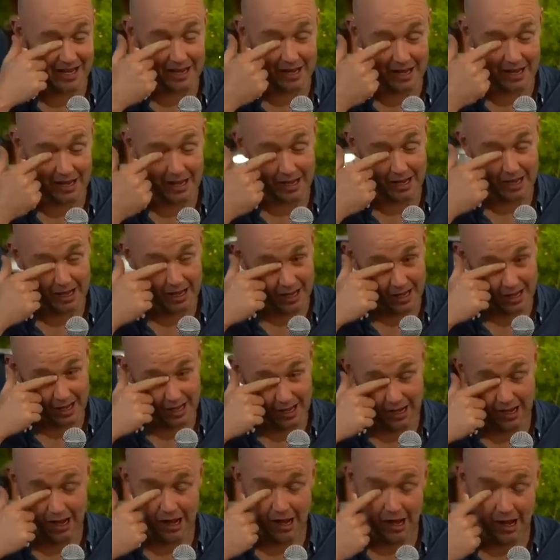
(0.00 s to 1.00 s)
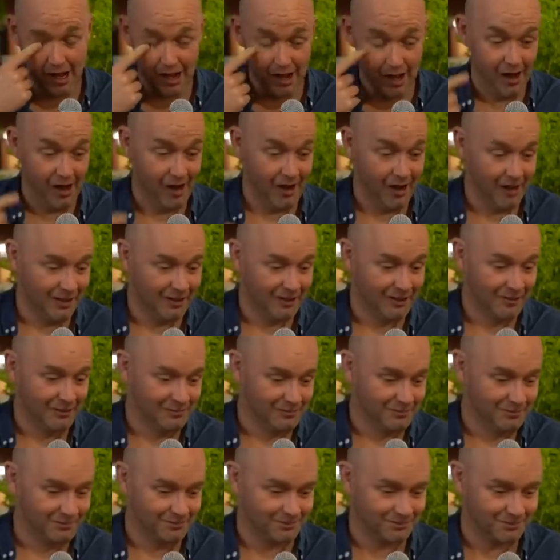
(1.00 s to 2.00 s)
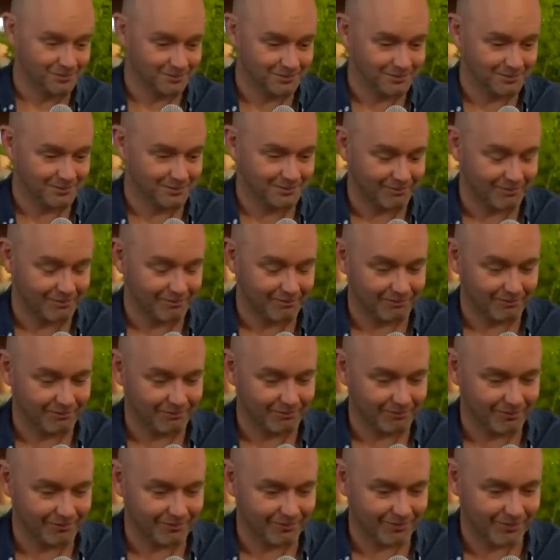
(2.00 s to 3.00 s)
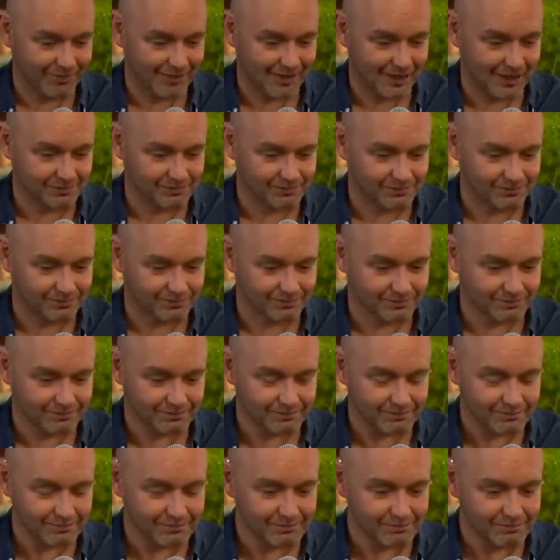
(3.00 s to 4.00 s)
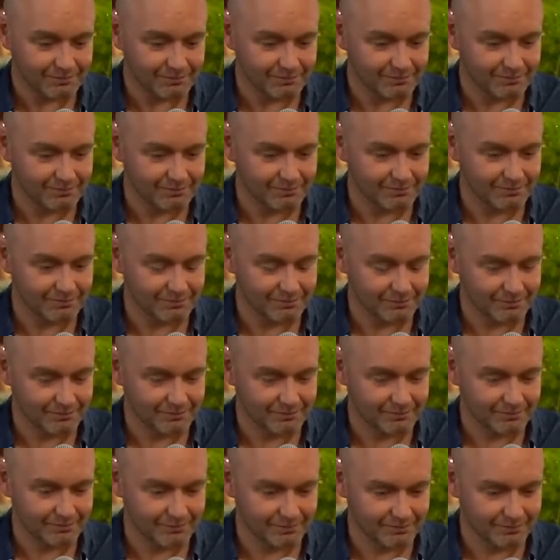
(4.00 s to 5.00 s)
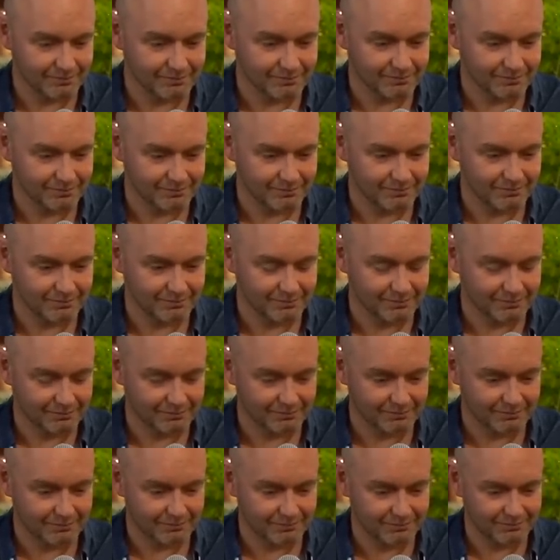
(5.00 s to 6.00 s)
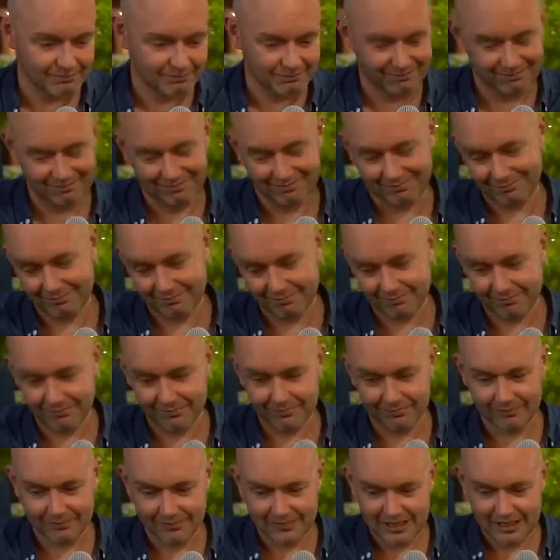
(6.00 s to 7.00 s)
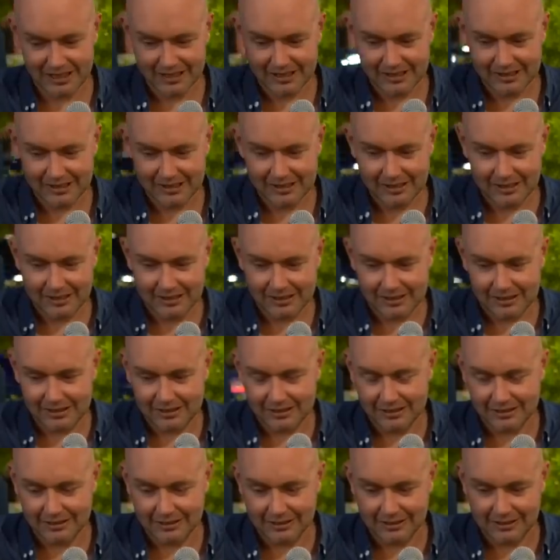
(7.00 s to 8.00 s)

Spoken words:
No words are spoken by the person on screen.